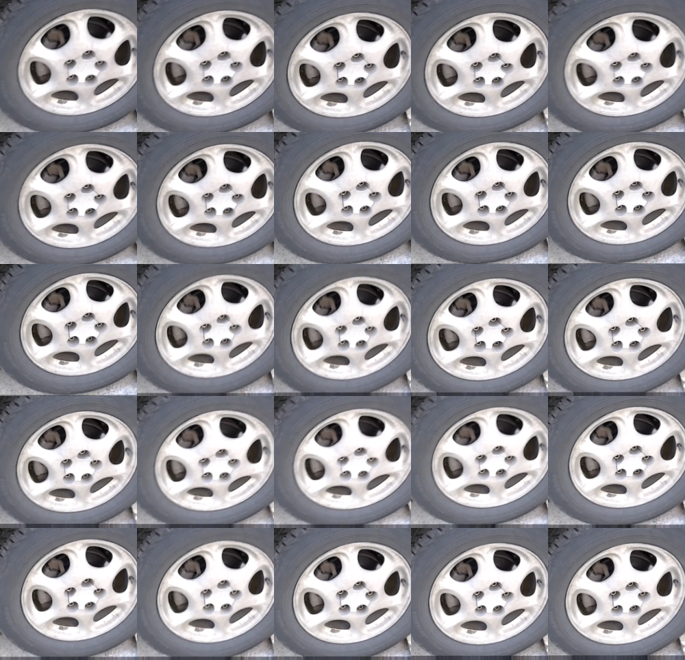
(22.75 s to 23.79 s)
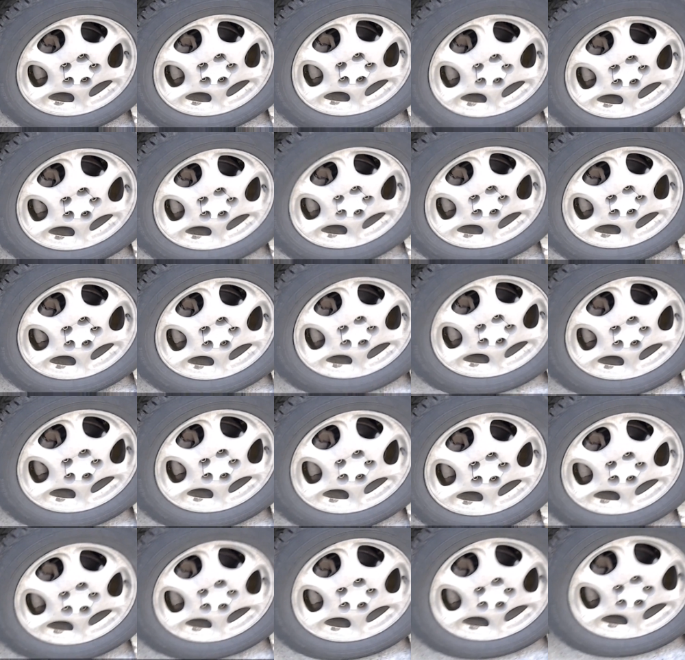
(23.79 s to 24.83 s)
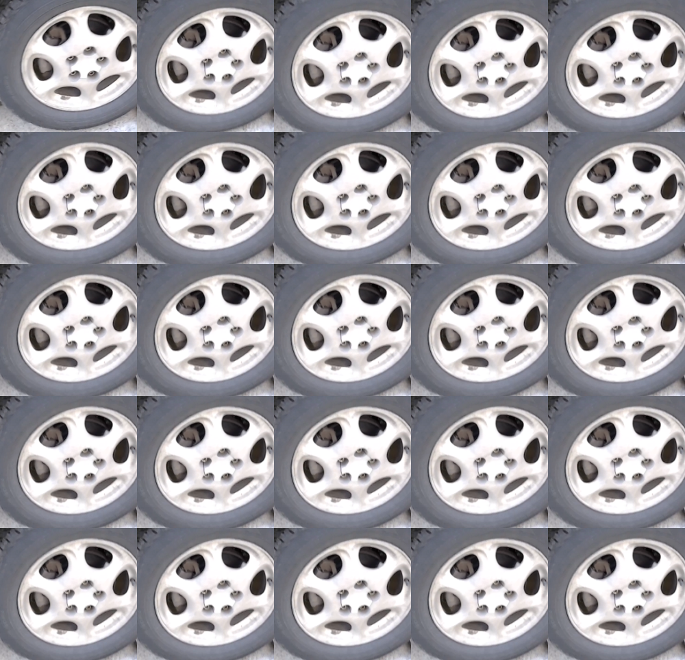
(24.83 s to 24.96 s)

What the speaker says: didn't appear to be the problem at the time.